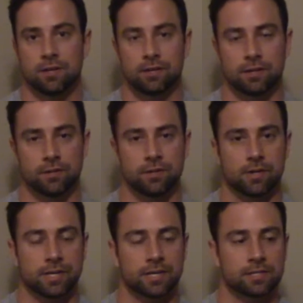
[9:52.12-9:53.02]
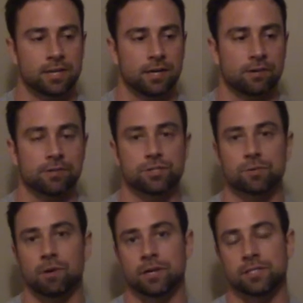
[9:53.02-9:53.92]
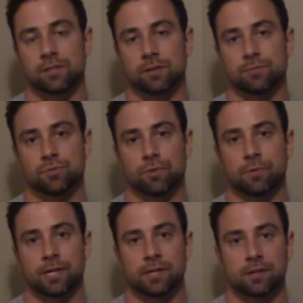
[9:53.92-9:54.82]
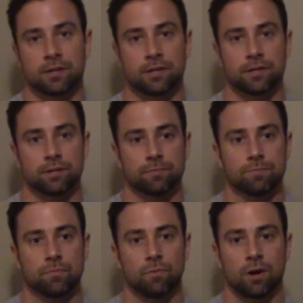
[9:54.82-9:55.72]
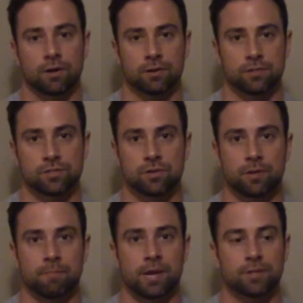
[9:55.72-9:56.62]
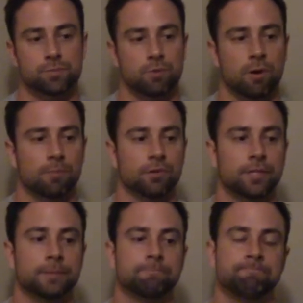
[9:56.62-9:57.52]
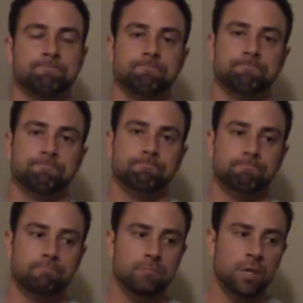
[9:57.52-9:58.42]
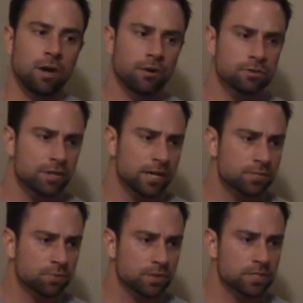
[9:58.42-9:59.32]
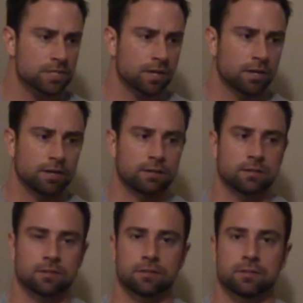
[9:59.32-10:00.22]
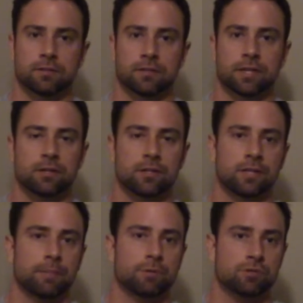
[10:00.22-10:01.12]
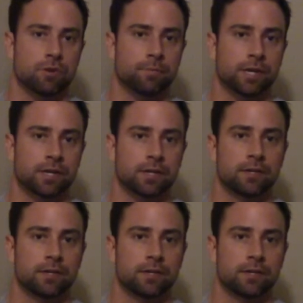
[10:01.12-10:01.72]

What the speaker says: you're not getting tired because your body's not absorbing your water and sodium balance properly. It also has what's, they call it lipotropic.